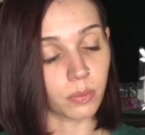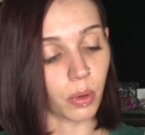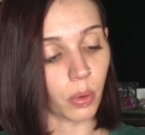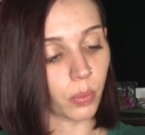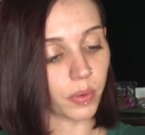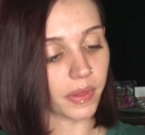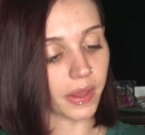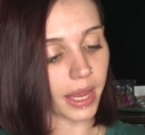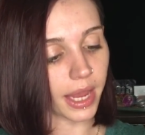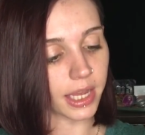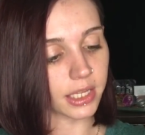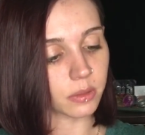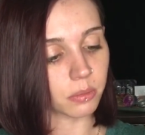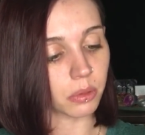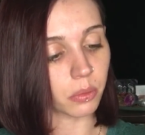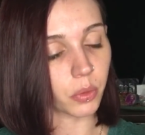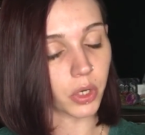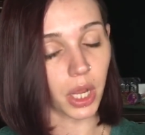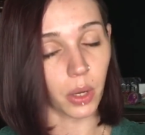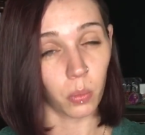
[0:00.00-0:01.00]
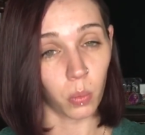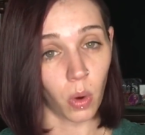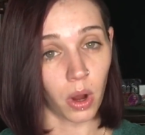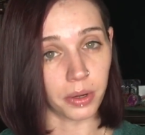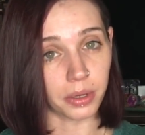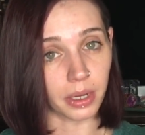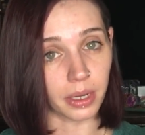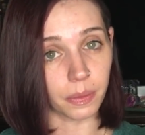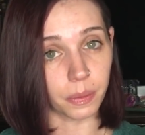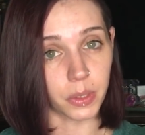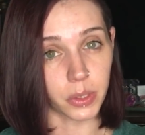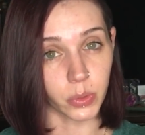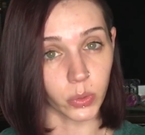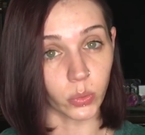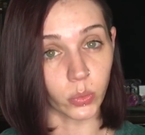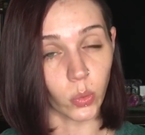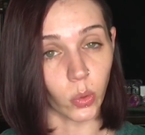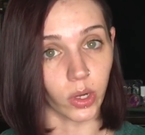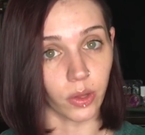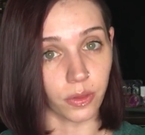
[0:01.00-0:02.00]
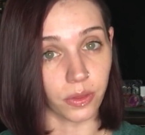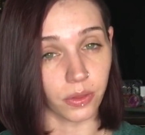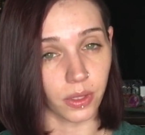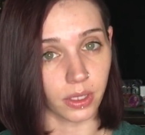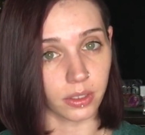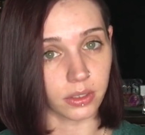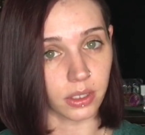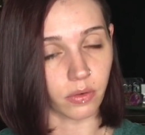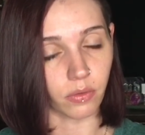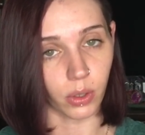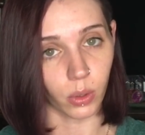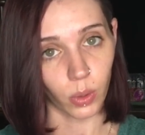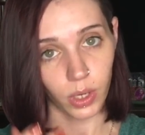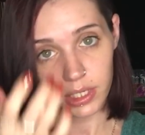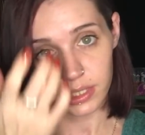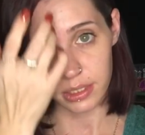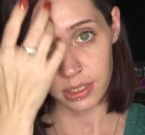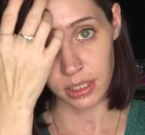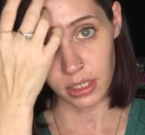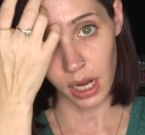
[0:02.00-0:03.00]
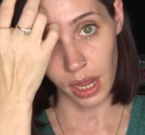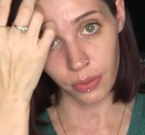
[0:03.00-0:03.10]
but when they asked me what I wanted, this was one of the things I requested.